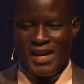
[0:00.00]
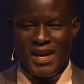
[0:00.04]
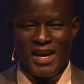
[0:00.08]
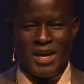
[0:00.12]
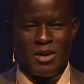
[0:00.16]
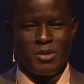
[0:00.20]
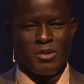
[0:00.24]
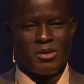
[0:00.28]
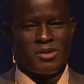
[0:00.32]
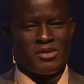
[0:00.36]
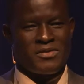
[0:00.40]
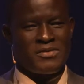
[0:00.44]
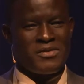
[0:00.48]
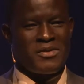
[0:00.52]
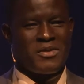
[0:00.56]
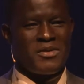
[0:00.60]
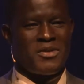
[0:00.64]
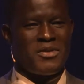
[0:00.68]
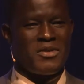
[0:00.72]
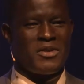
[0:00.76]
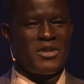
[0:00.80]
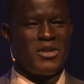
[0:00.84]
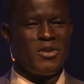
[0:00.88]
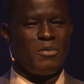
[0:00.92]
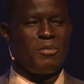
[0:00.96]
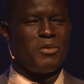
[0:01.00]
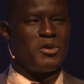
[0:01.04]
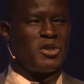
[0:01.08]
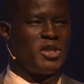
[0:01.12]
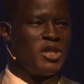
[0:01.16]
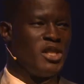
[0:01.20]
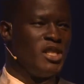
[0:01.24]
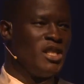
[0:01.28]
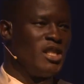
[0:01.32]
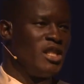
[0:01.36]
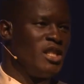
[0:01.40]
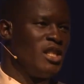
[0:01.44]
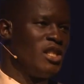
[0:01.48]
House for the
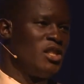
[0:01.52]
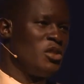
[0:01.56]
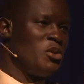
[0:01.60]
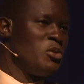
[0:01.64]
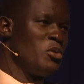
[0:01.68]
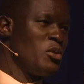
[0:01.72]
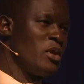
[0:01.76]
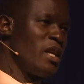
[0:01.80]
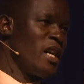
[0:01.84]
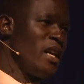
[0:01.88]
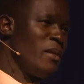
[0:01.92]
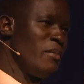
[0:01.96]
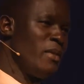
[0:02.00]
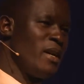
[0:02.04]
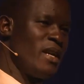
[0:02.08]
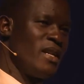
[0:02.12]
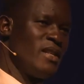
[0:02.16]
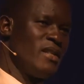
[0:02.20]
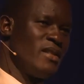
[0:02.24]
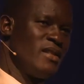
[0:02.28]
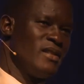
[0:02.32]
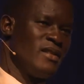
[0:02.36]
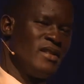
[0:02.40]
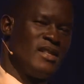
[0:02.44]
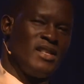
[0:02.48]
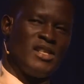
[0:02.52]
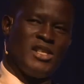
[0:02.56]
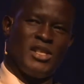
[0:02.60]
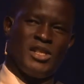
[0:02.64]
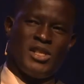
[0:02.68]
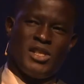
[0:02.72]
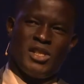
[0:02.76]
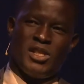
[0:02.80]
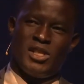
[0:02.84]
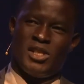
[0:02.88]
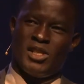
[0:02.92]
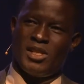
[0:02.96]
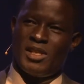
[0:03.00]
opportunity to come and
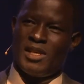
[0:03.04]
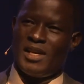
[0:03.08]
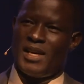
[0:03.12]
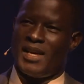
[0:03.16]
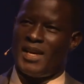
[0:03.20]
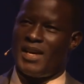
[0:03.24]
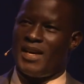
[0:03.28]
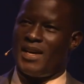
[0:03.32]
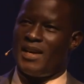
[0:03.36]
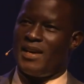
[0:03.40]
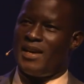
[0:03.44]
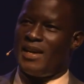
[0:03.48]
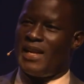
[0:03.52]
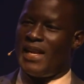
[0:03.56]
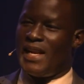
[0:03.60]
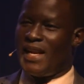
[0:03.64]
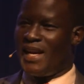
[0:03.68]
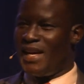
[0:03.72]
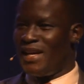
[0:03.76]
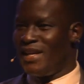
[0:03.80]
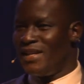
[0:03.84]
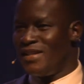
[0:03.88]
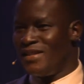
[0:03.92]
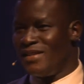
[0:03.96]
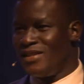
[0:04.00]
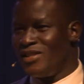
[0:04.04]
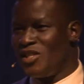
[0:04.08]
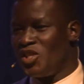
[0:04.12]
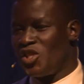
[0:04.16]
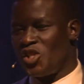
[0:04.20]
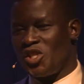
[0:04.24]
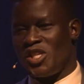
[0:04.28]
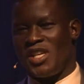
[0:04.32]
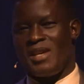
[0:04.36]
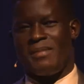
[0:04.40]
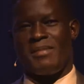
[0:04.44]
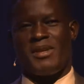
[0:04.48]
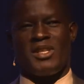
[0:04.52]
learn,
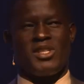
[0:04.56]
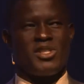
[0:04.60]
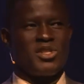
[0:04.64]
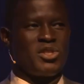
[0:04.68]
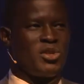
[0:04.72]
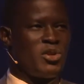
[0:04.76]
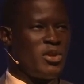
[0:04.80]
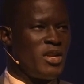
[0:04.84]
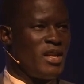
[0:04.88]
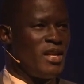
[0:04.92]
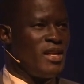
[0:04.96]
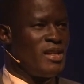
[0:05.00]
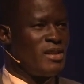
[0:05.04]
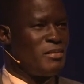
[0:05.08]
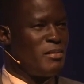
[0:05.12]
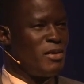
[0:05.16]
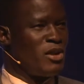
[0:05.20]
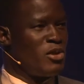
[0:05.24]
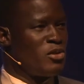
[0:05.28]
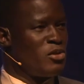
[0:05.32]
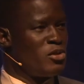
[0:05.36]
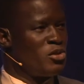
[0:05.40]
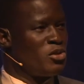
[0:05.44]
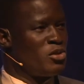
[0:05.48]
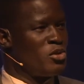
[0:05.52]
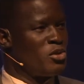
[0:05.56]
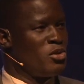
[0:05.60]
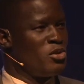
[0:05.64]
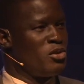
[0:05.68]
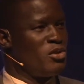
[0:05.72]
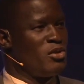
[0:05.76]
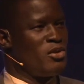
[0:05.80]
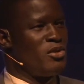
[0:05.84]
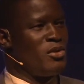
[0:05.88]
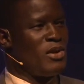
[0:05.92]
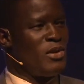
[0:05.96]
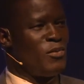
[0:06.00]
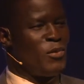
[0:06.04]
share my stories, but
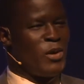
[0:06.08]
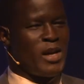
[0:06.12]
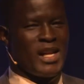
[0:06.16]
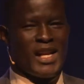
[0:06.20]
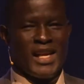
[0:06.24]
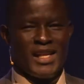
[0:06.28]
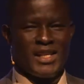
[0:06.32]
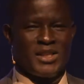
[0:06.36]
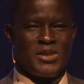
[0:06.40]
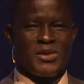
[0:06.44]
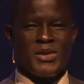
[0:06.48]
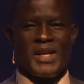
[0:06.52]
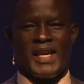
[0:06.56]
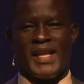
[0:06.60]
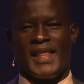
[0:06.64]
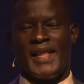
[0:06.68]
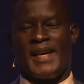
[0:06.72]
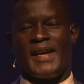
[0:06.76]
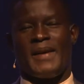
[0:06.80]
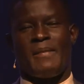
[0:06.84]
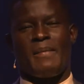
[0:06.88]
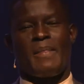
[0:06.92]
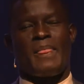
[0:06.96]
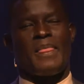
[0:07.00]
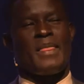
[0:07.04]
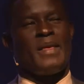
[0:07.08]
also we learn together.